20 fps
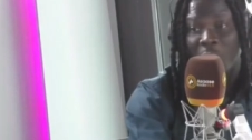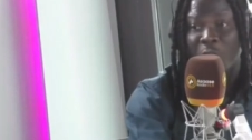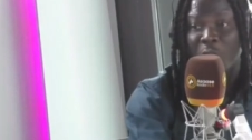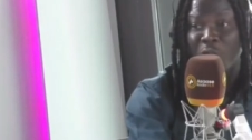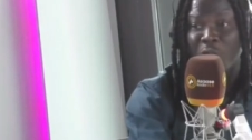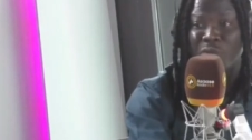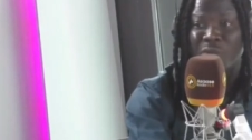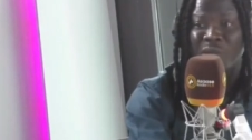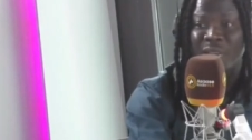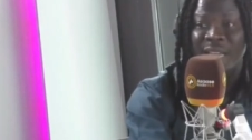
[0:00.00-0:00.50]
or
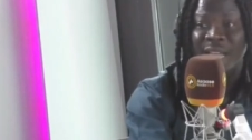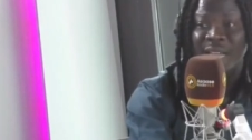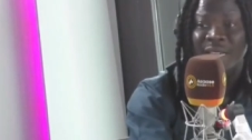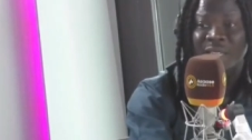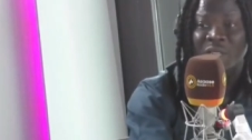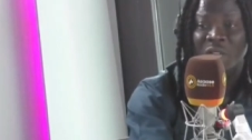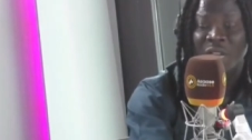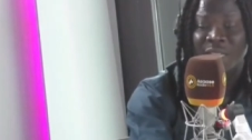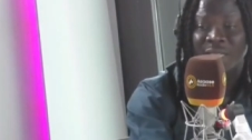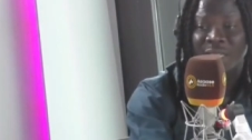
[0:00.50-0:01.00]
foreign
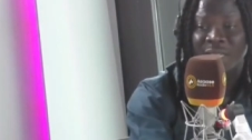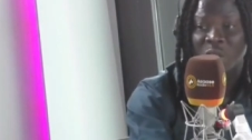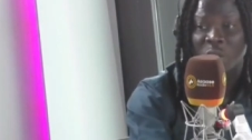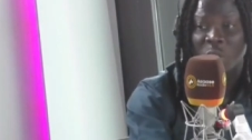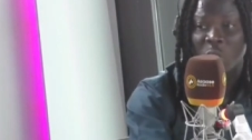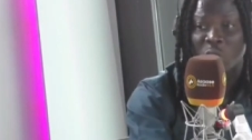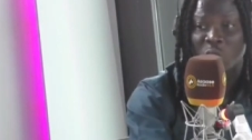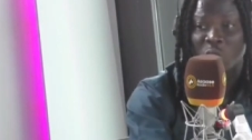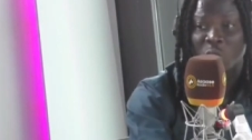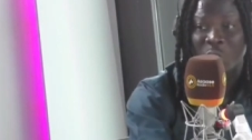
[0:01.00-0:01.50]
media
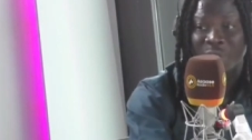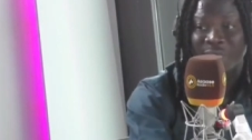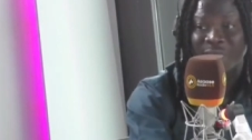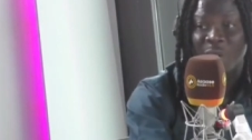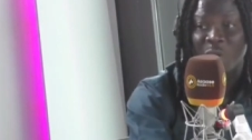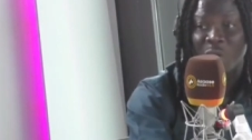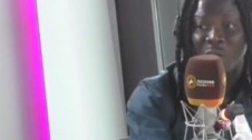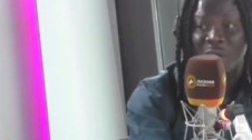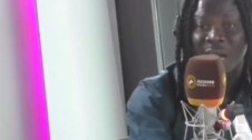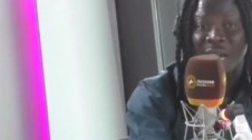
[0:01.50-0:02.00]
chances on
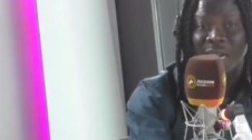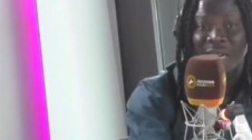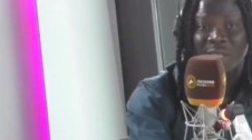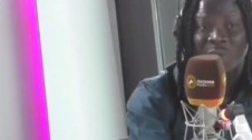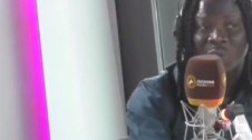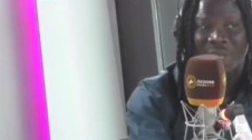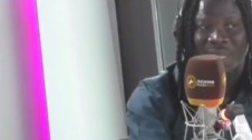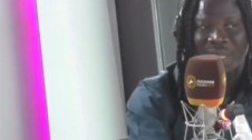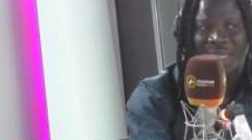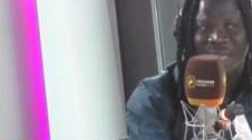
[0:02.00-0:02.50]
Twitter, on
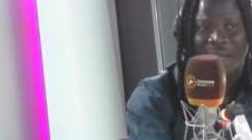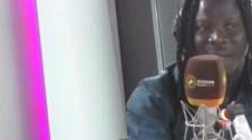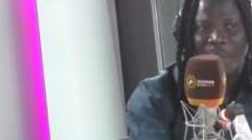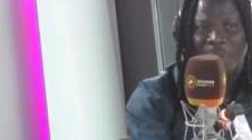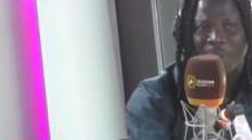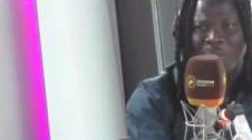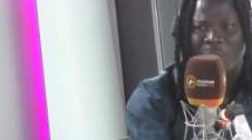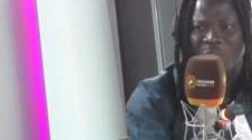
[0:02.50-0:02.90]
Ghana Twitter,